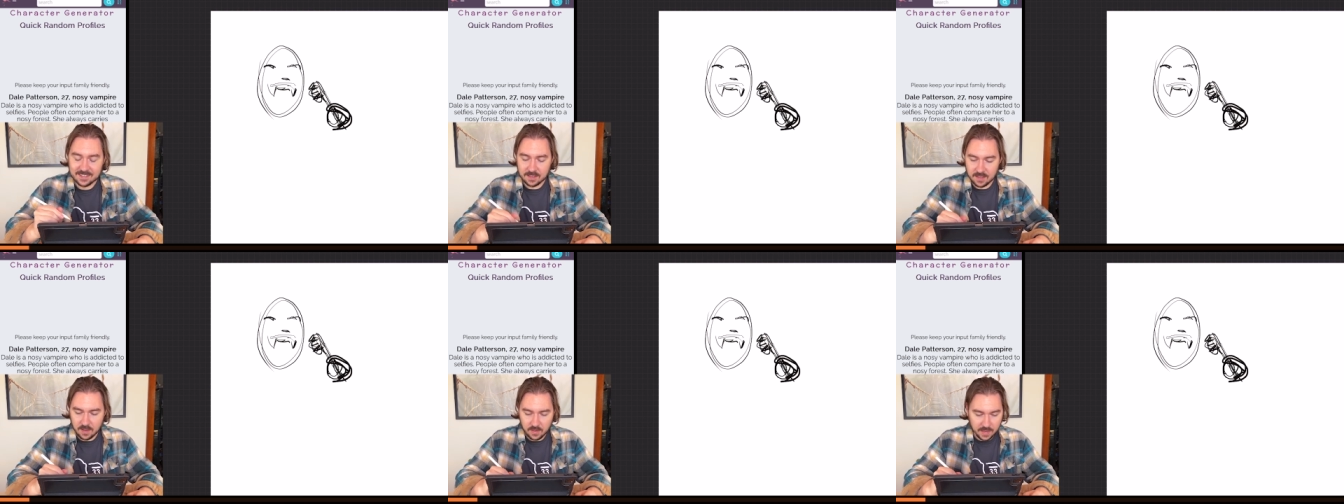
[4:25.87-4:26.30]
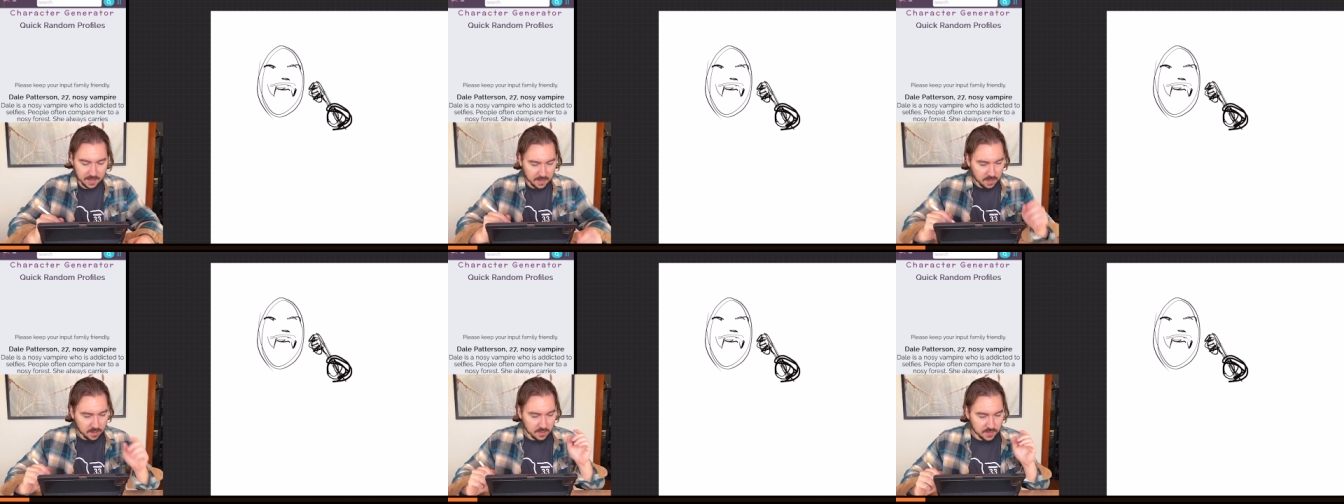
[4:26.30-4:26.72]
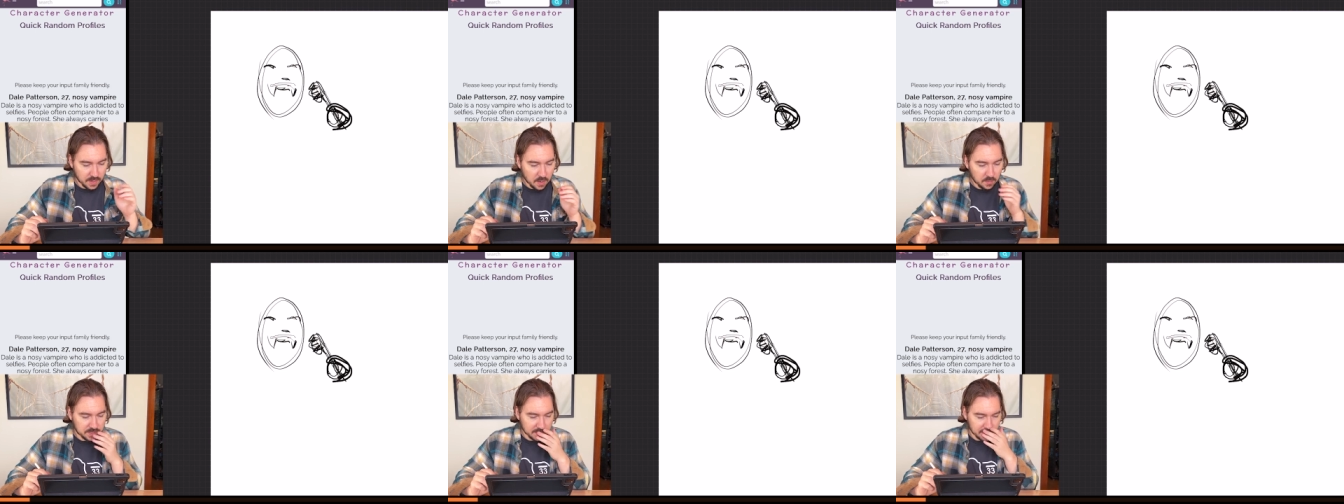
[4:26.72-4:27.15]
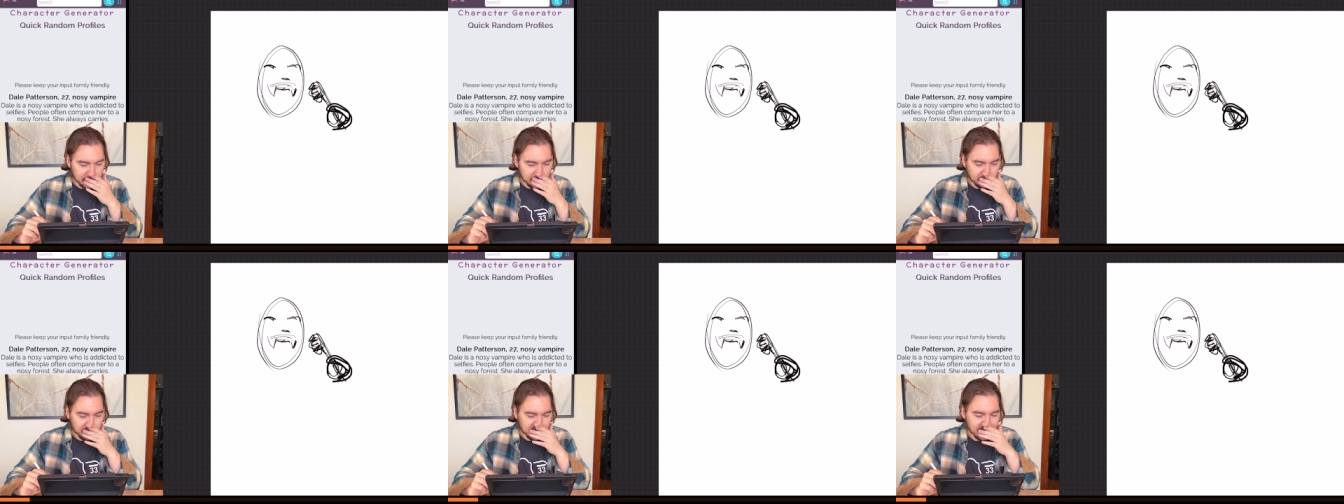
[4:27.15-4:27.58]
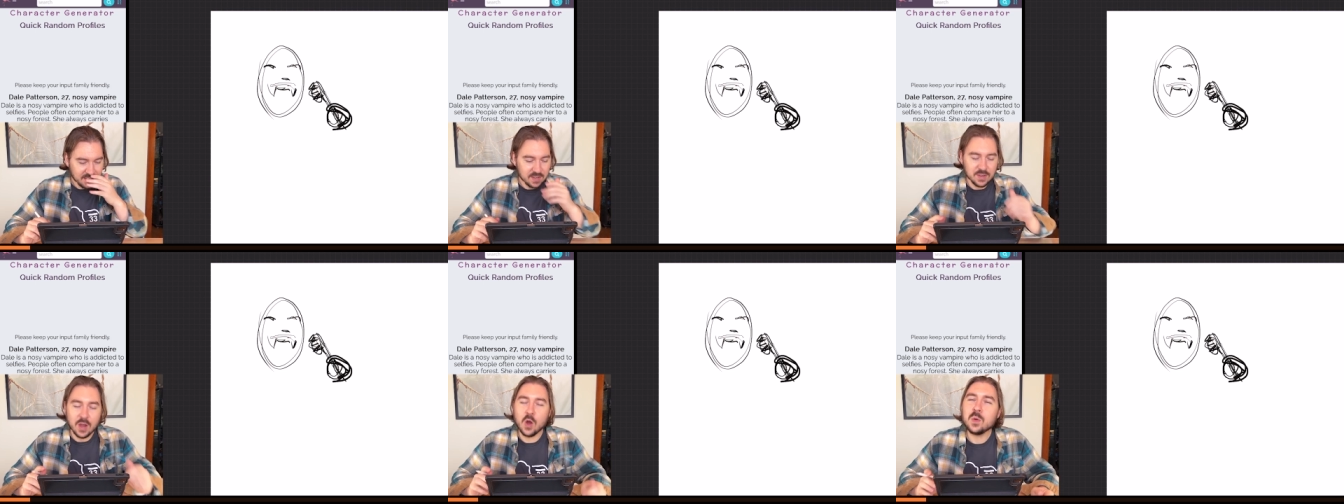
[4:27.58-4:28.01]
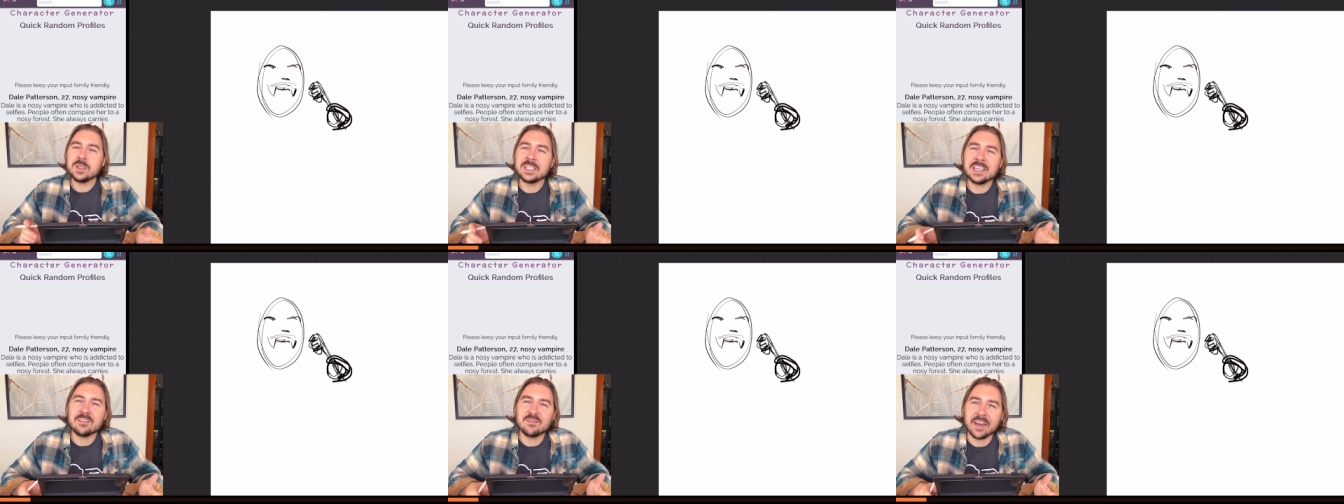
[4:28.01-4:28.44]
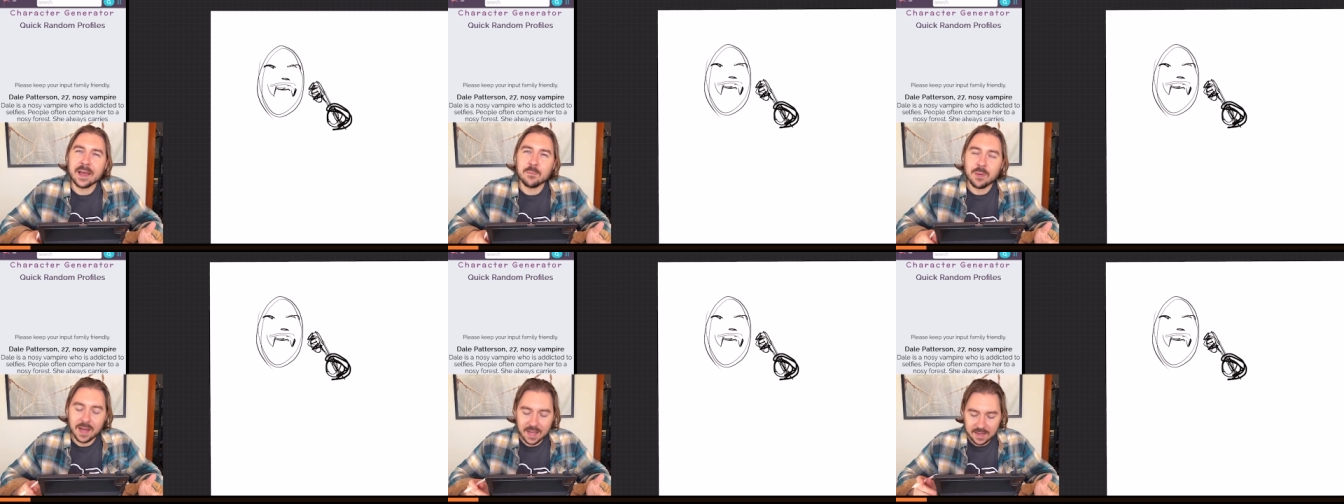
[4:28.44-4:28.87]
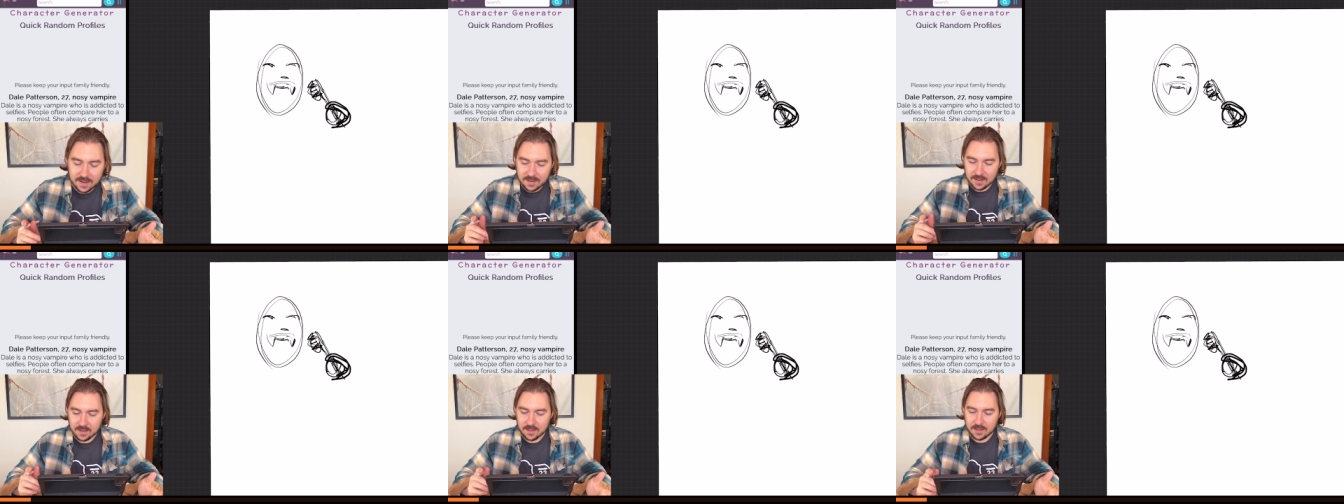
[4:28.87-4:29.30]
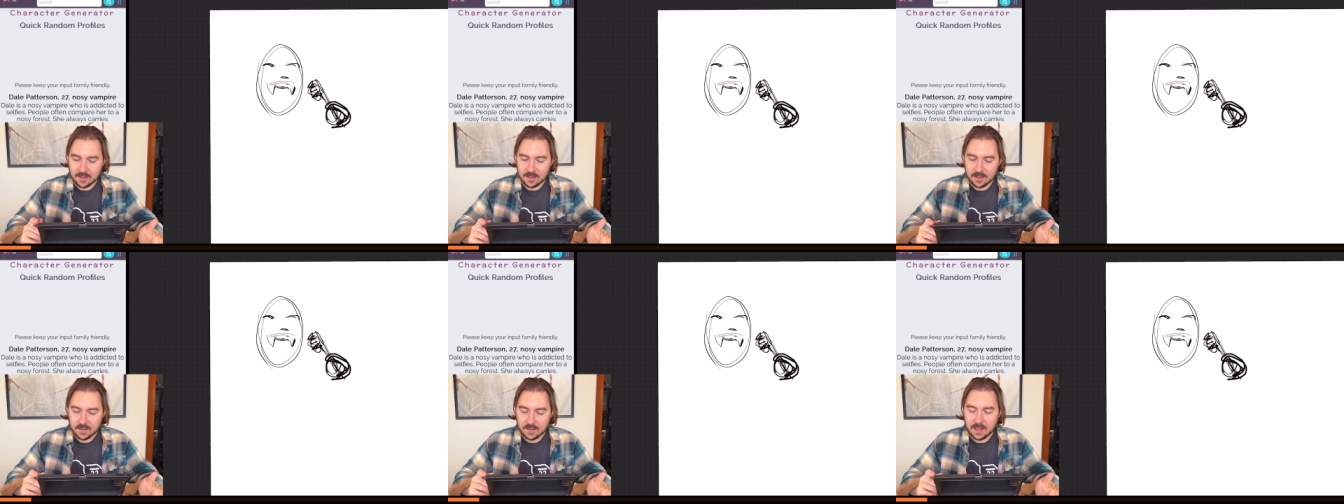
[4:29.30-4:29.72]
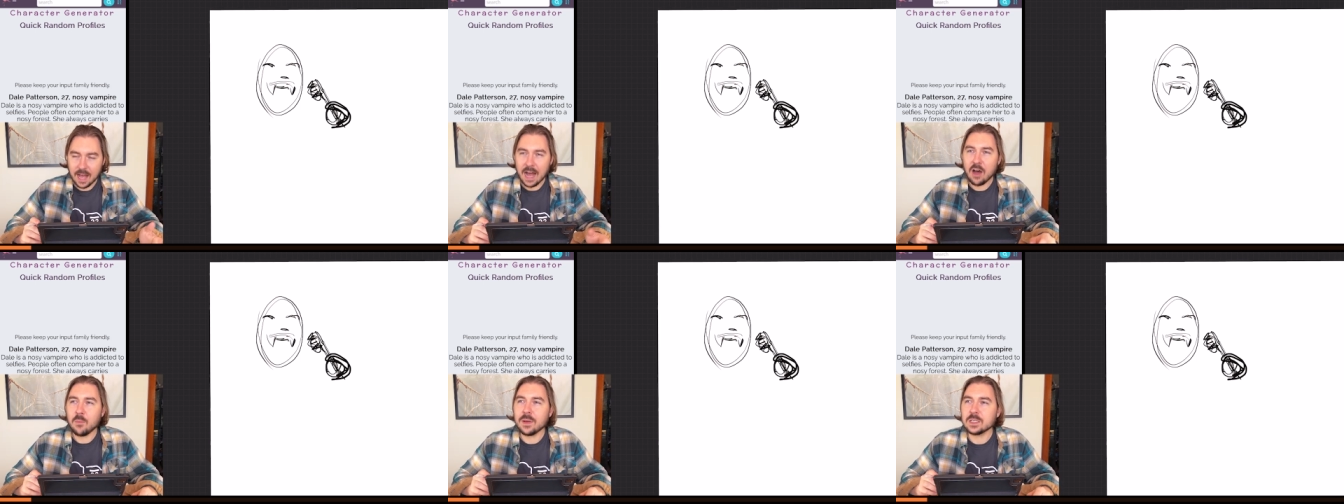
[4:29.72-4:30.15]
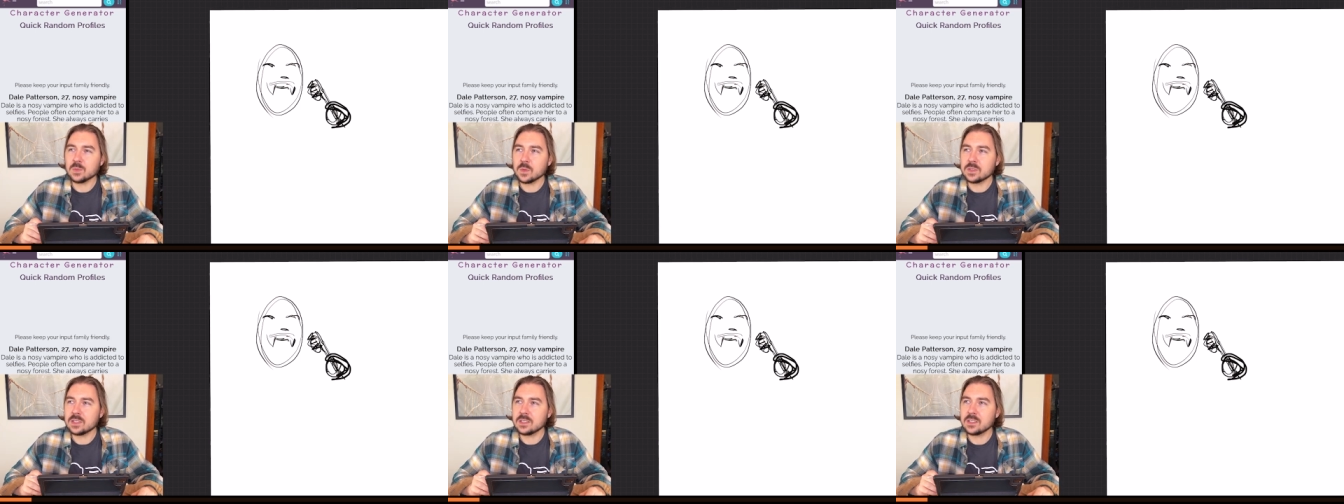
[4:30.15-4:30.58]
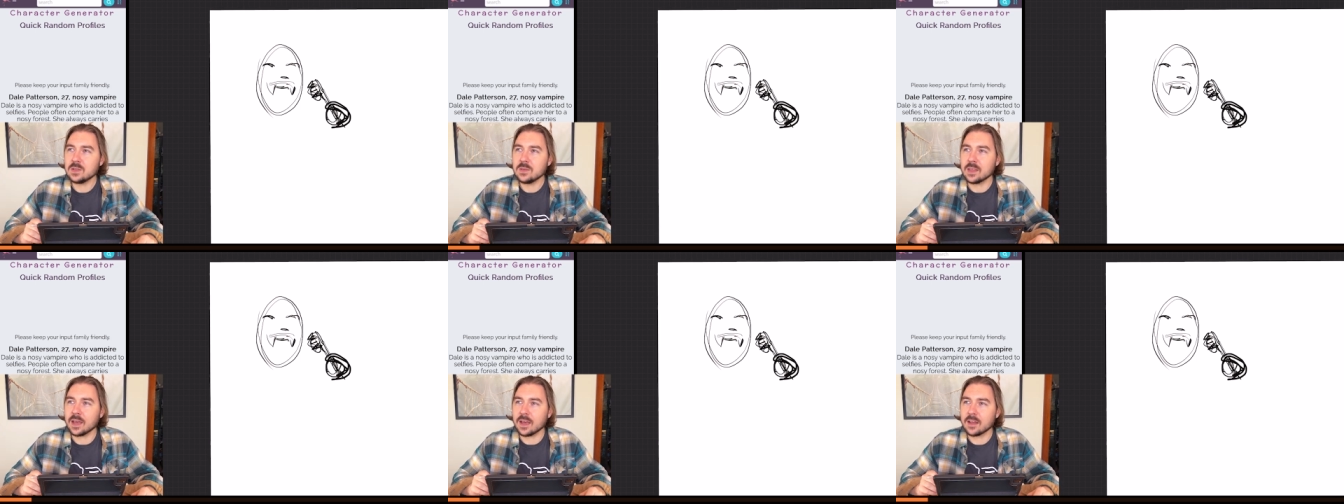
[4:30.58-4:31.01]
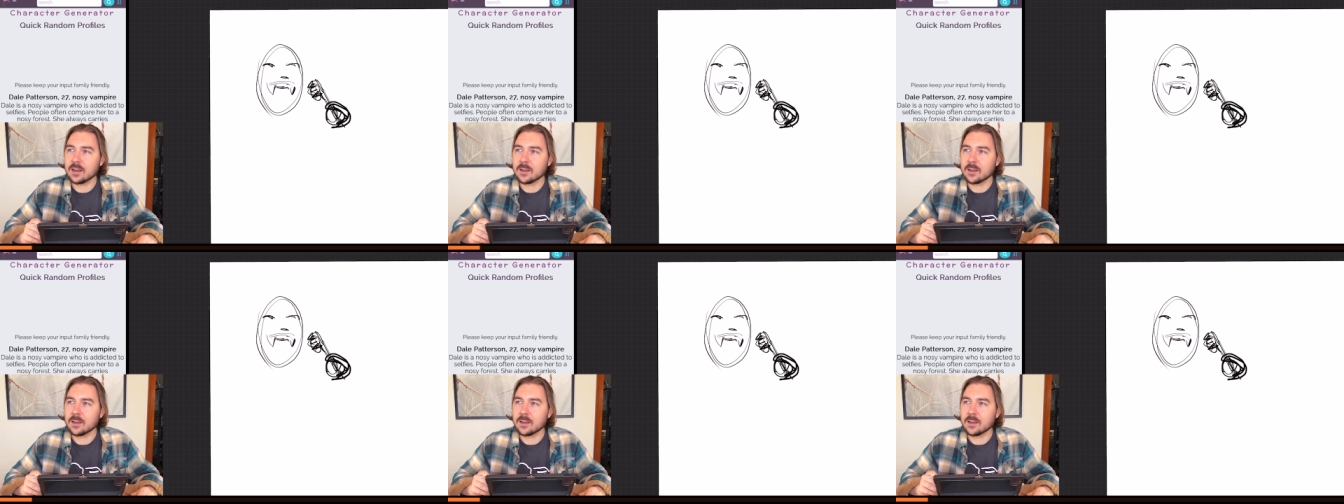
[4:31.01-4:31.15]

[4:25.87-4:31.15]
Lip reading: Okay, nosy. Nosy vampire? How am I supposed to do that?